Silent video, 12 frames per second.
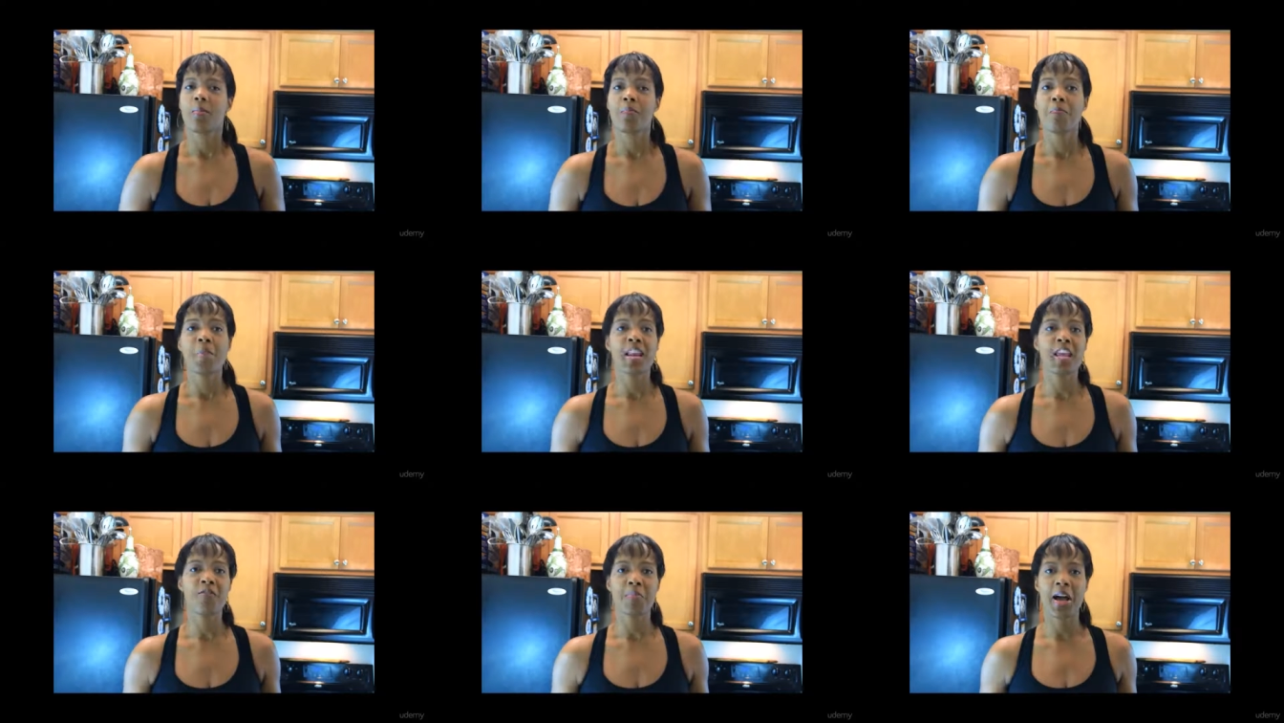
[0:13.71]

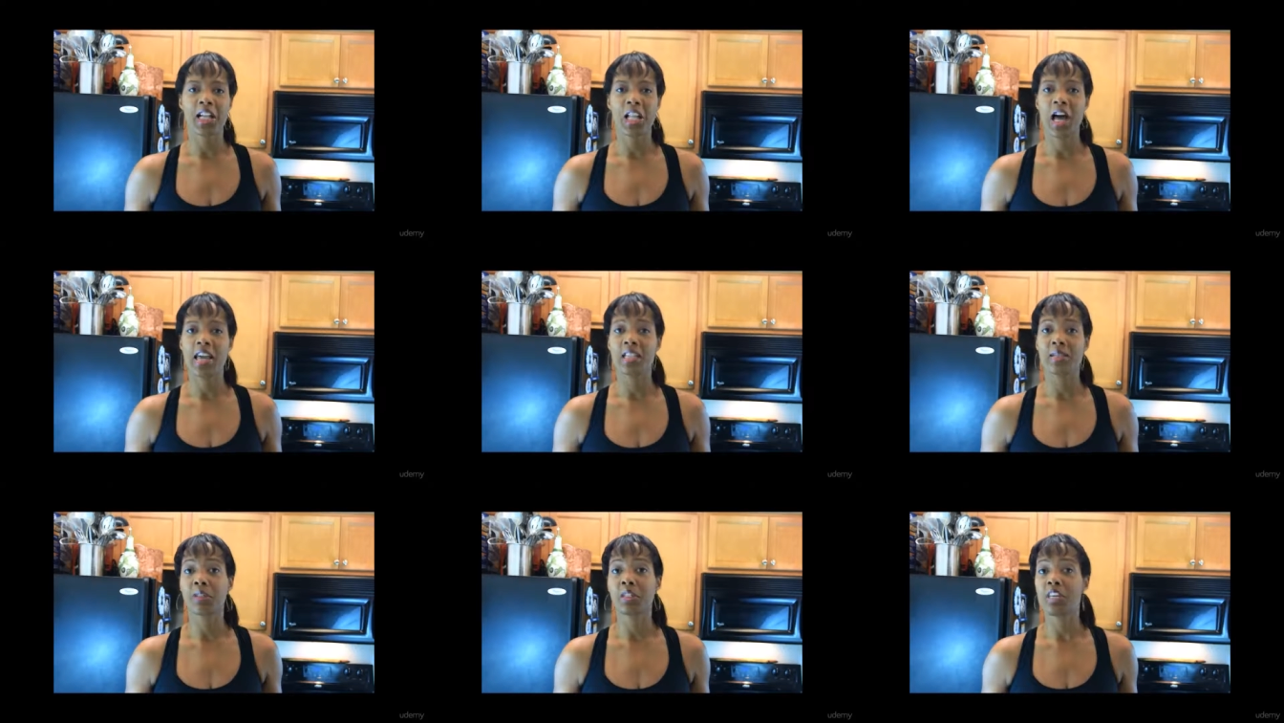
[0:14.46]
Many of my
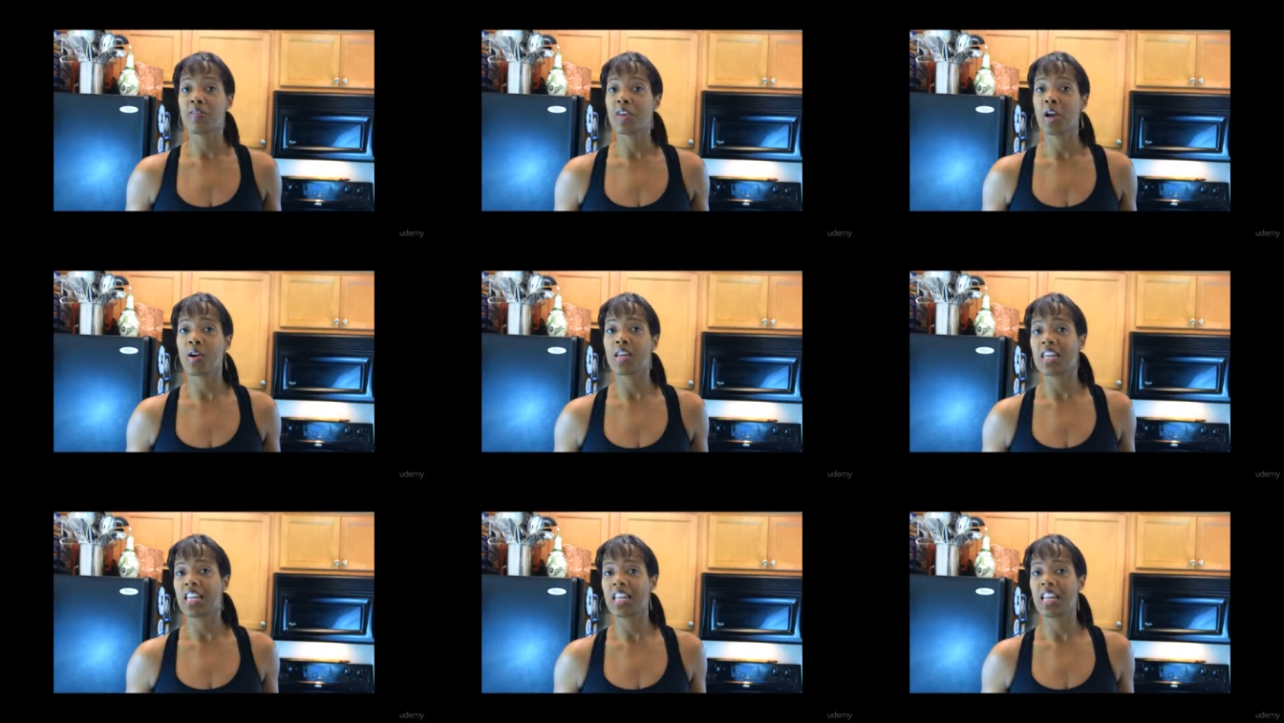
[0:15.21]
clients believe they're
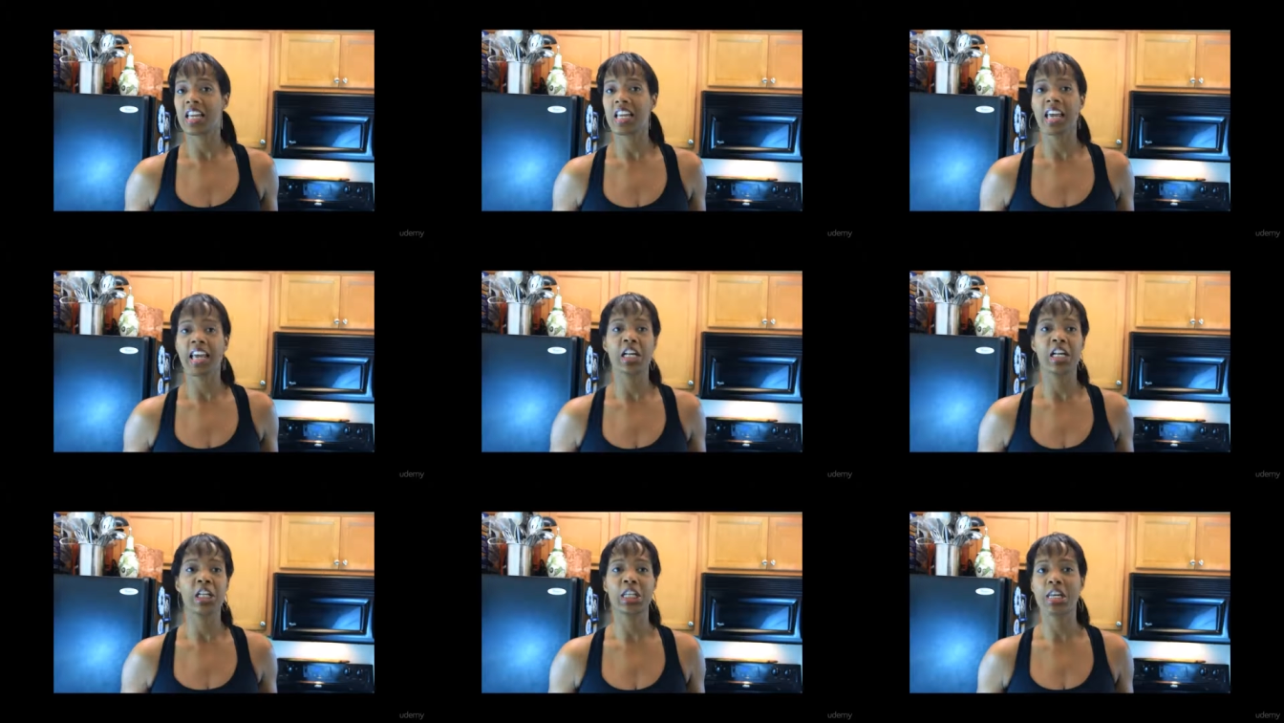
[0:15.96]
eating a
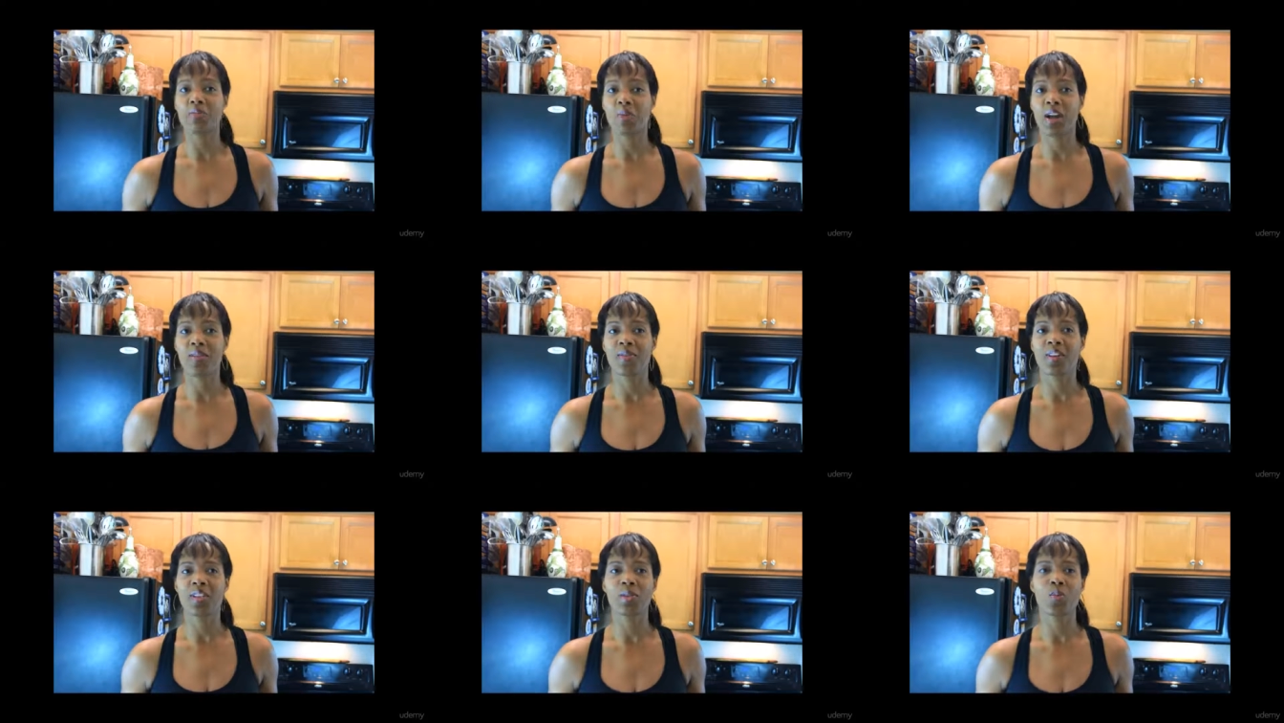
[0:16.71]
clean
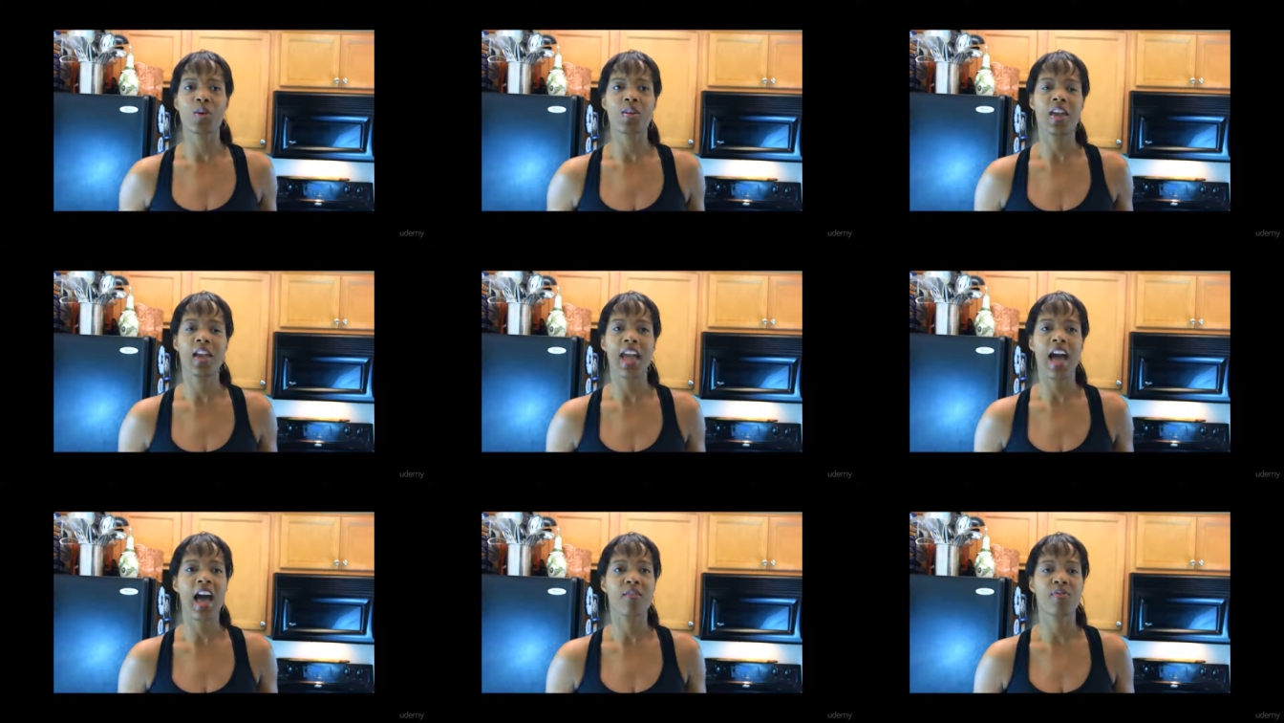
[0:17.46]
breakfast when they
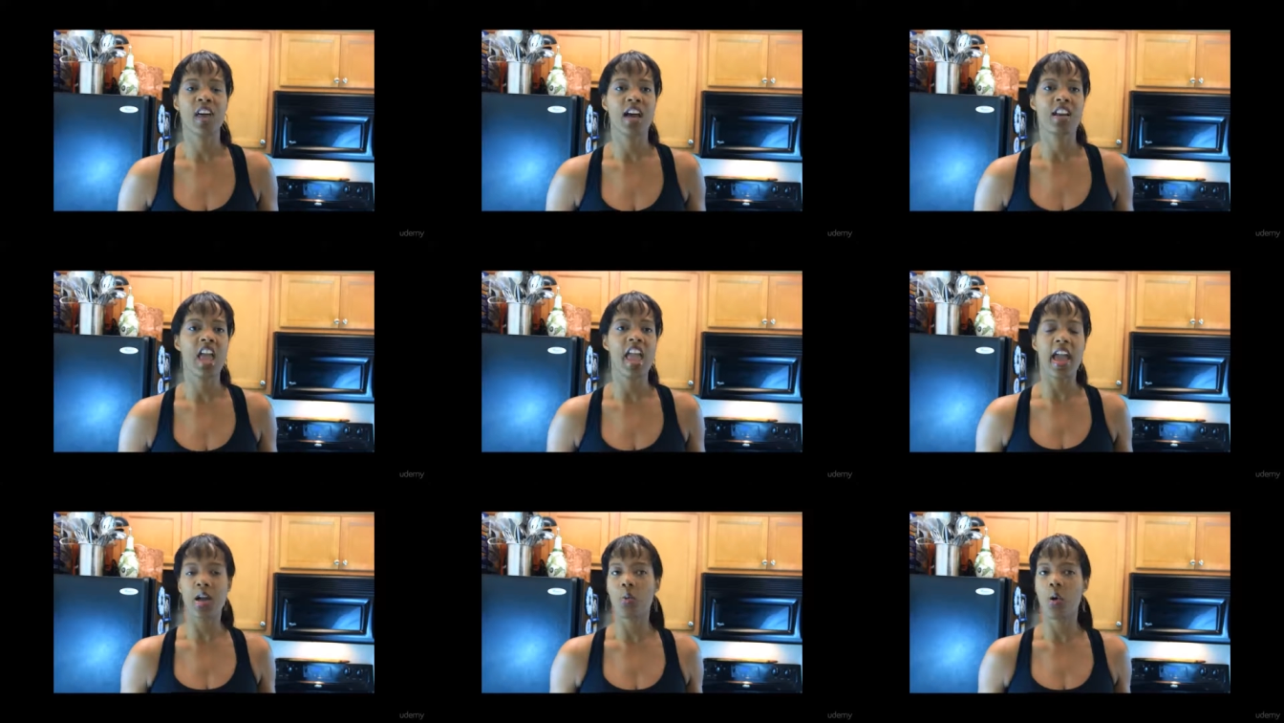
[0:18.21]
have that
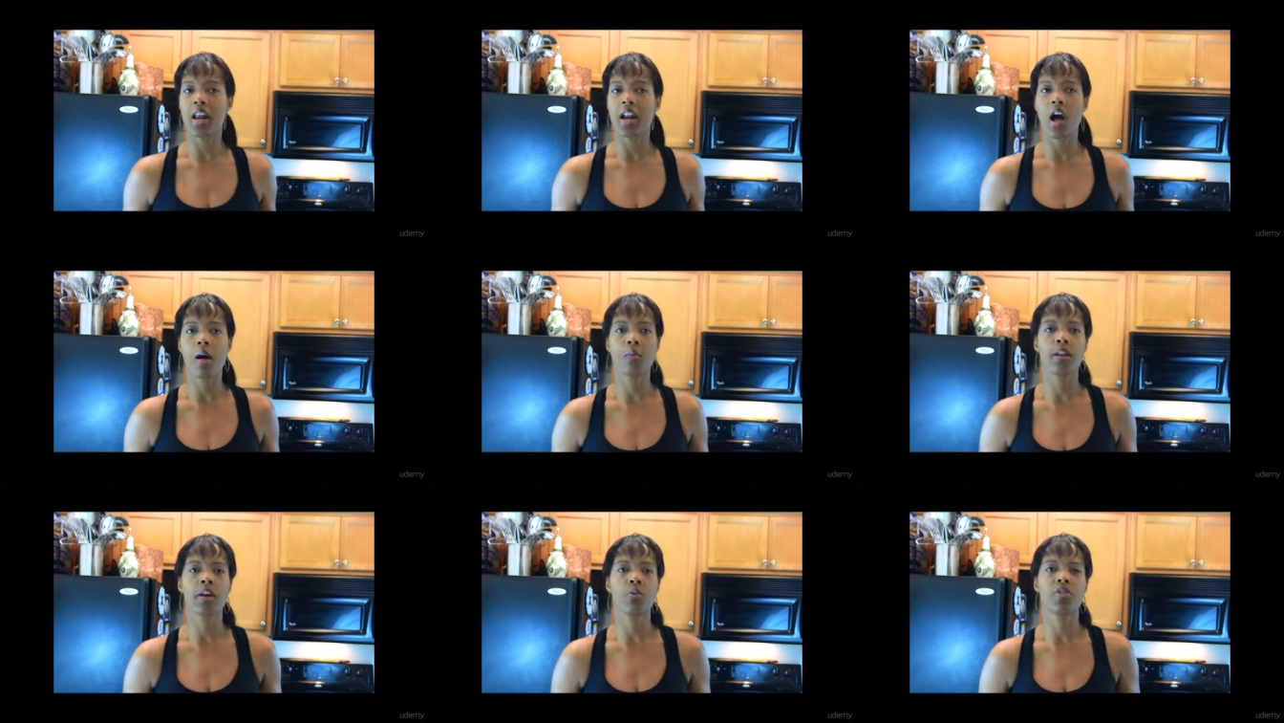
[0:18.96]
egg white
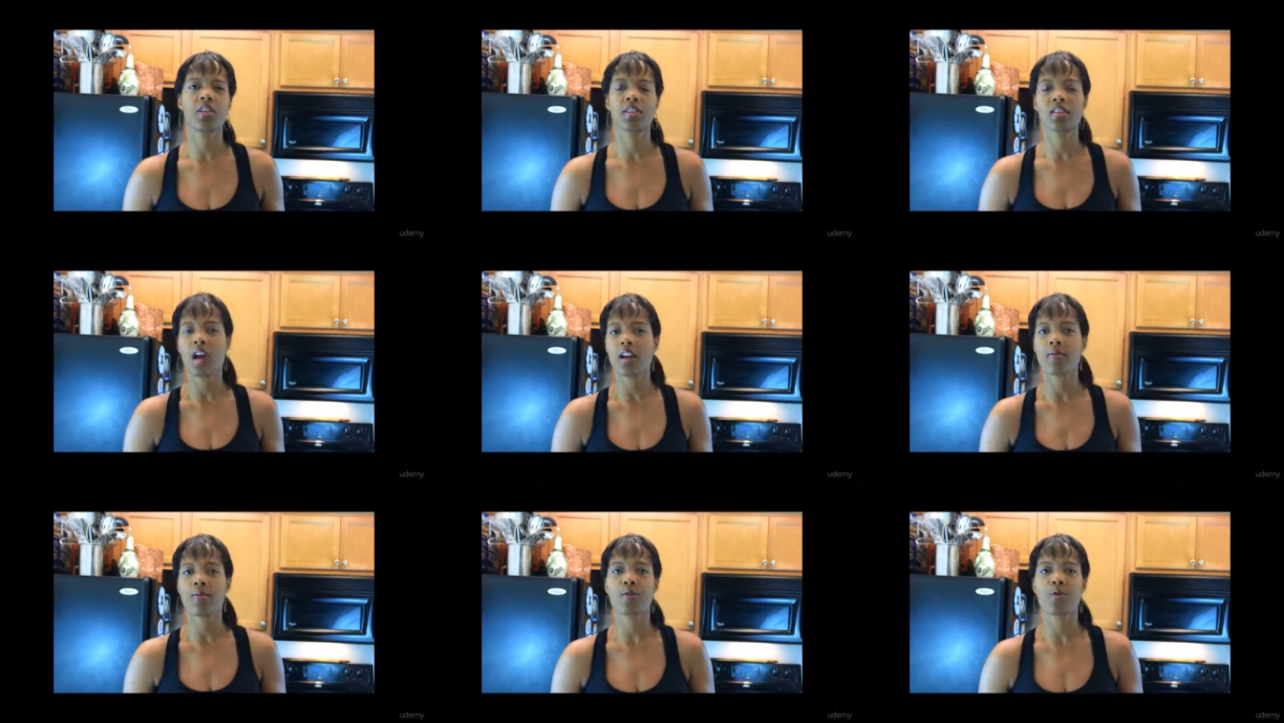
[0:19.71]
omelet with the
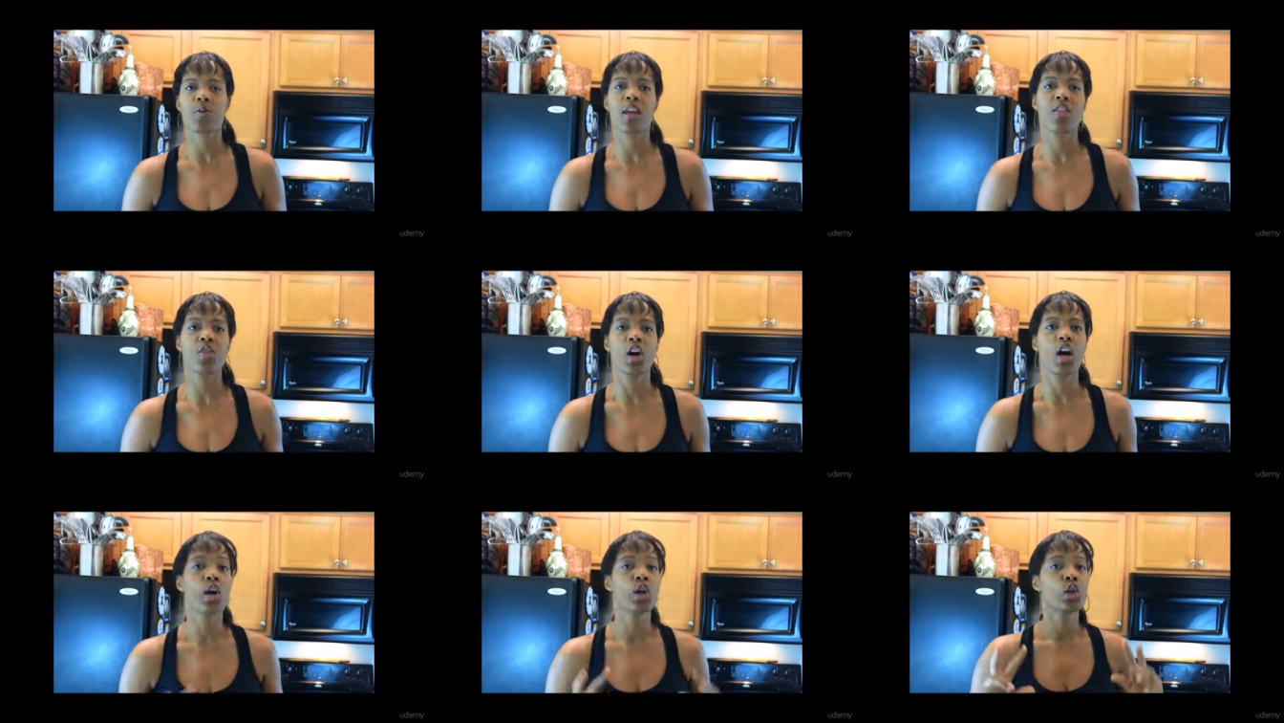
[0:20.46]
side of fruit in
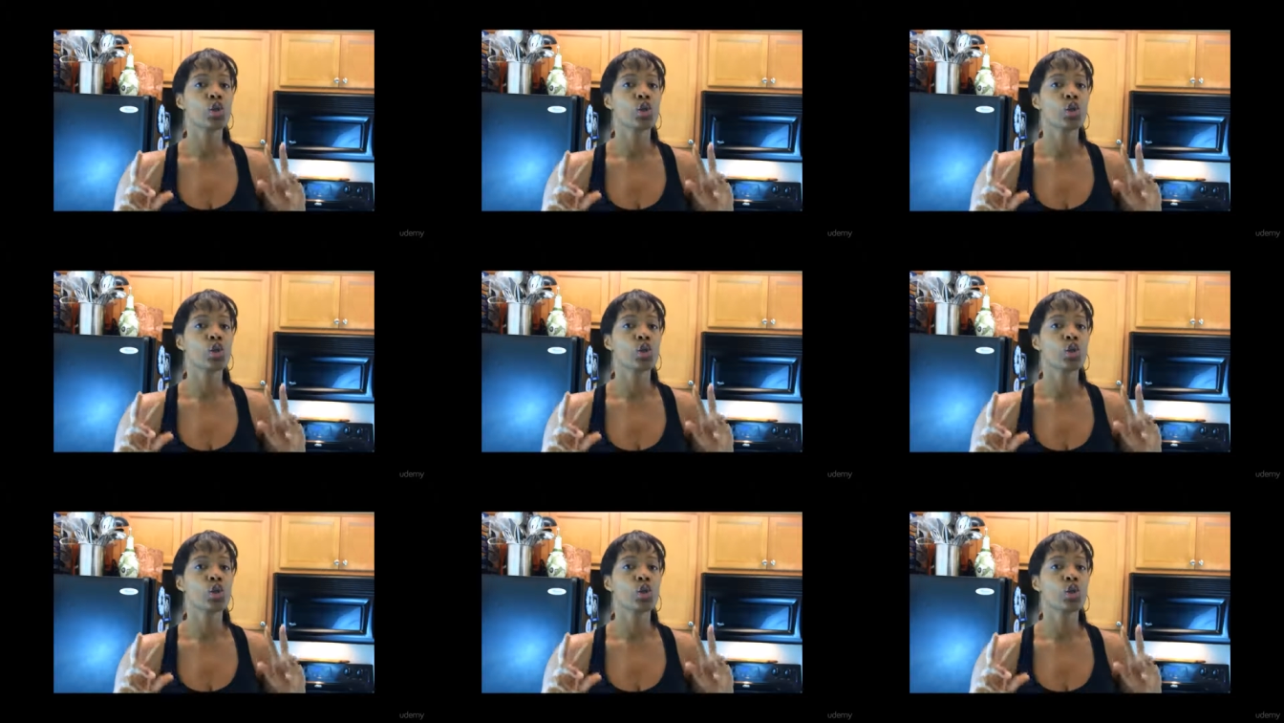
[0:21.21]
the